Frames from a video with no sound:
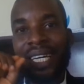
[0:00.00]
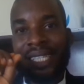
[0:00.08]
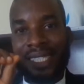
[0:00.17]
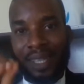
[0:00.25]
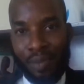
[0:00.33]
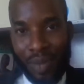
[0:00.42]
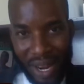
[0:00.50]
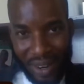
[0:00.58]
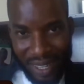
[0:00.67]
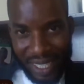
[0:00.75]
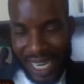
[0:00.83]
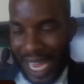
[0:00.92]
the
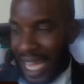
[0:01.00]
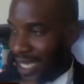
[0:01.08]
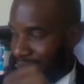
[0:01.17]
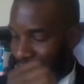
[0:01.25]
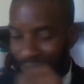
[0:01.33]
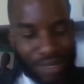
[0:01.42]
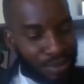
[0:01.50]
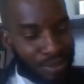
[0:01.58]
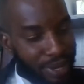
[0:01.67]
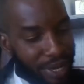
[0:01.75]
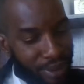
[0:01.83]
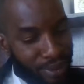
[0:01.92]
Marriage Act because
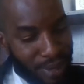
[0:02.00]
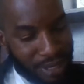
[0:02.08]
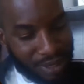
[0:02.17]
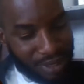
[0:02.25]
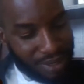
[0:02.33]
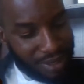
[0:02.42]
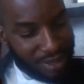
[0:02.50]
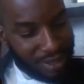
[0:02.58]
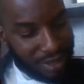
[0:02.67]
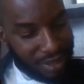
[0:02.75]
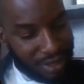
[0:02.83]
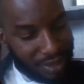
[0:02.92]
we want to
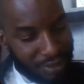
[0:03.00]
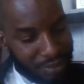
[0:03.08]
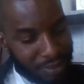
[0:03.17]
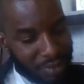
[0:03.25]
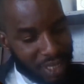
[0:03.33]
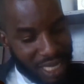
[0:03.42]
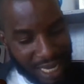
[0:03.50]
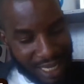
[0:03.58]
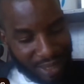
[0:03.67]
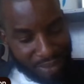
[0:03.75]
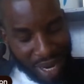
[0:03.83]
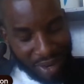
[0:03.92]
learn
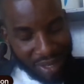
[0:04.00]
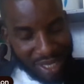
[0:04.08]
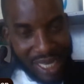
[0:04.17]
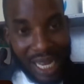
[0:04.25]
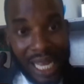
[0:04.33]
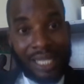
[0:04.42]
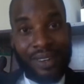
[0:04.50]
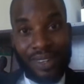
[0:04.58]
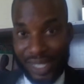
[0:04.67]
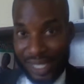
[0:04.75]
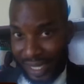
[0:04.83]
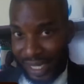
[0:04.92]
the Marriage Act,
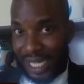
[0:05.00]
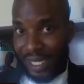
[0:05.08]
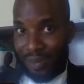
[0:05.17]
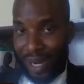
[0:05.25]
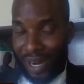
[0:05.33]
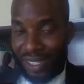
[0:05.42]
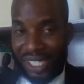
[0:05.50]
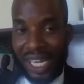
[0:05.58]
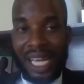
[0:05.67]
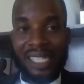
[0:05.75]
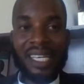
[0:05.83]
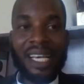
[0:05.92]
understand the Marriage
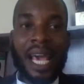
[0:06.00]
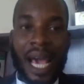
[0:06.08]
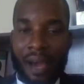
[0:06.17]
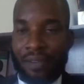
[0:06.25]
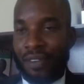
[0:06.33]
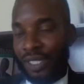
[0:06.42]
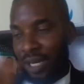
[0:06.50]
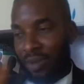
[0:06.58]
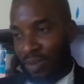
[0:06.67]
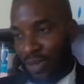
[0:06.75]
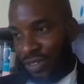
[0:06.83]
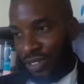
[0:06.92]
Act, and from there
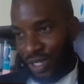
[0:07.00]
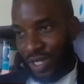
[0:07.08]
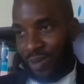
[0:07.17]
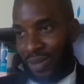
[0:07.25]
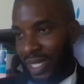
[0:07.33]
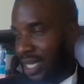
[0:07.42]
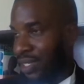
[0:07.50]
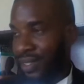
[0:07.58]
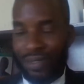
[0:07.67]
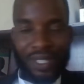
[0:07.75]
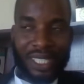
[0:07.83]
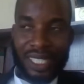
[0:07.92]
move to something else. So
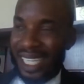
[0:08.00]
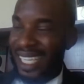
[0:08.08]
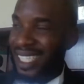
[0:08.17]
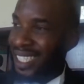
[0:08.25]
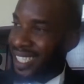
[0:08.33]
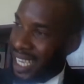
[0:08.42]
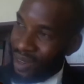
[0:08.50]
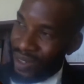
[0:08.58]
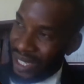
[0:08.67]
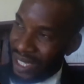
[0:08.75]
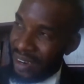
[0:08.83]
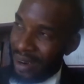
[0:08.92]
for the next 10
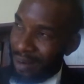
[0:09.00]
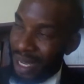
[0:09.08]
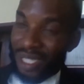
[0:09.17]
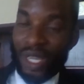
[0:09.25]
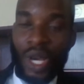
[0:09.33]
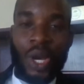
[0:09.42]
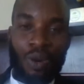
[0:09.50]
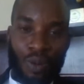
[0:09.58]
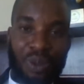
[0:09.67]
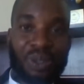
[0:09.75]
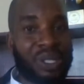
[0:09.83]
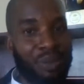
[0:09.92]
weeks thereabout,
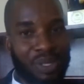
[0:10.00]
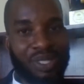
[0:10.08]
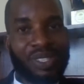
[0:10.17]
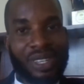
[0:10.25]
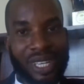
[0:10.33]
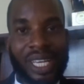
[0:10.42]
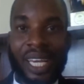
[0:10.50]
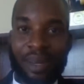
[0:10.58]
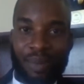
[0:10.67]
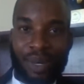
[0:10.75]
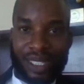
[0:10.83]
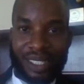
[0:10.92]
we'll be talking
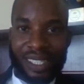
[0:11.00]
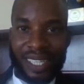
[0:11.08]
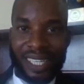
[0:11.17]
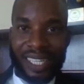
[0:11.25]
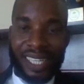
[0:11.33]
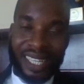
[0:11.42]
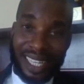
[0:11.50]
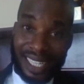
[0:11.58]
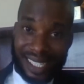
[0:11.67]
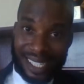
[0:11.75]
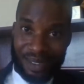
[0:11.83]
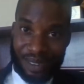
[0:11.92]
about
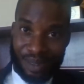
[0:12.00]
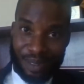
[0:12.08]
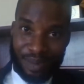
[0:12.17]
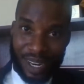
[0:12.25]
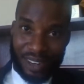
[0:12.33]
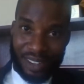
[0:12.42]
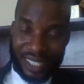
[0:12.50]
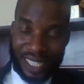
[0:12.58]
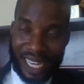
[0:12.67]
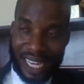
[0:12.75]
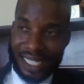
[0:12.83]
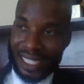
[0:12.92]
lessons from the Marriage
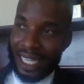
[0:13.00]
Act.